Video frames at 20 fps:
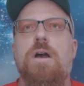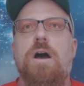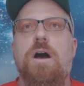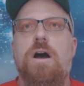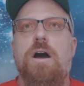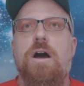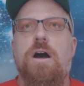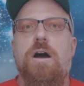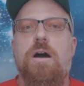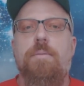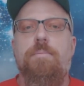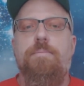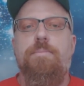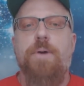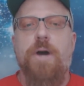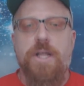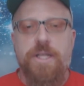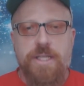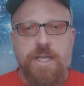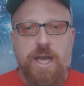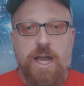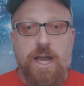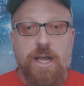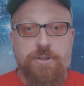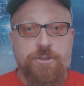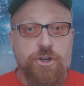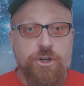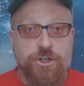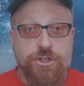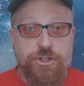But
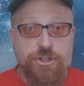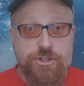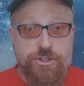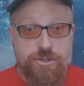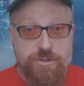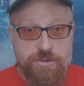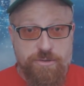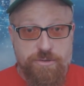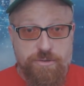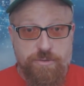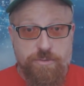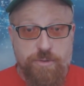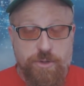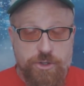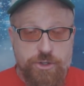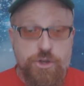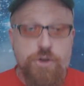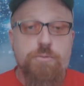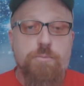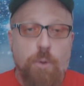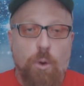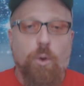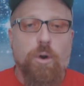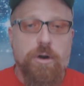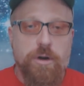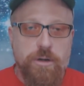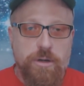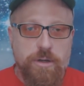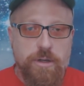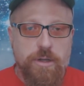I took 2
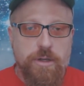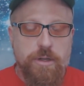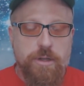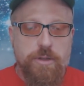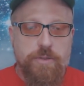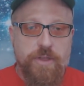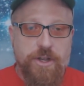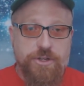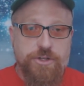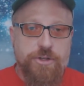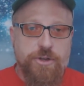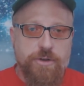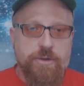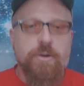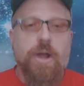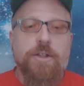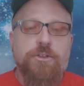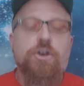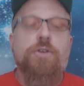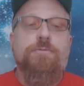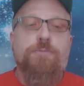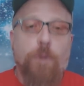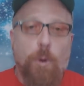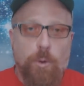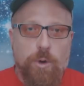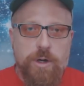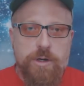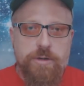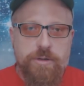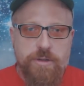more than 2. I took
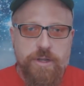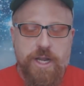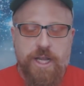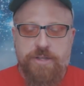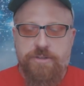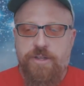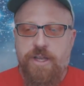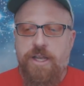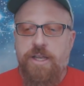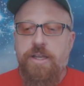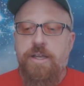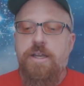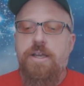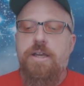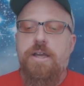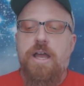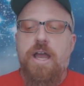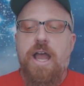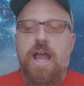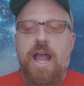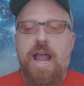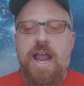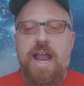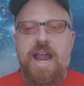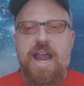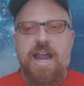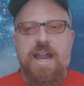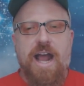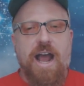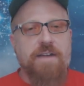4 the next day.
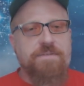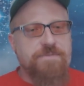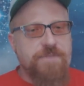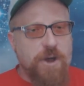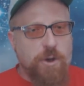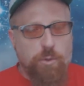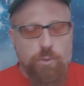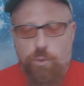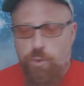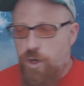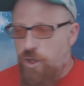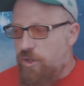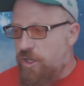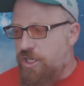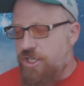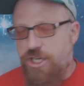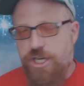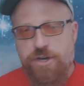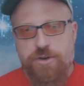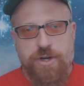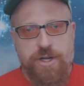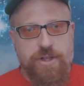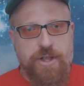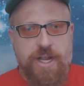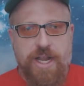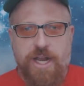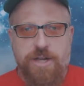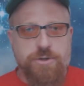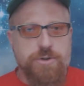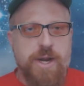And I felt really jittery,
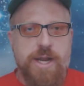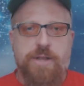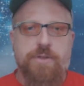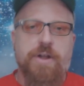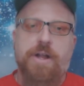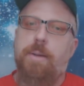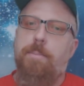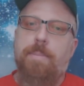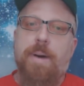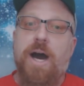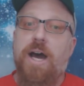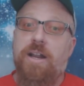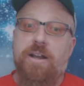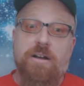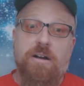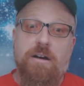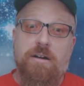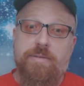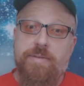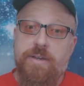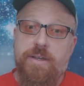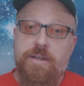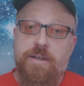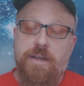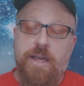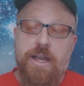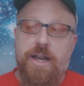like I drank like a pot of coffee.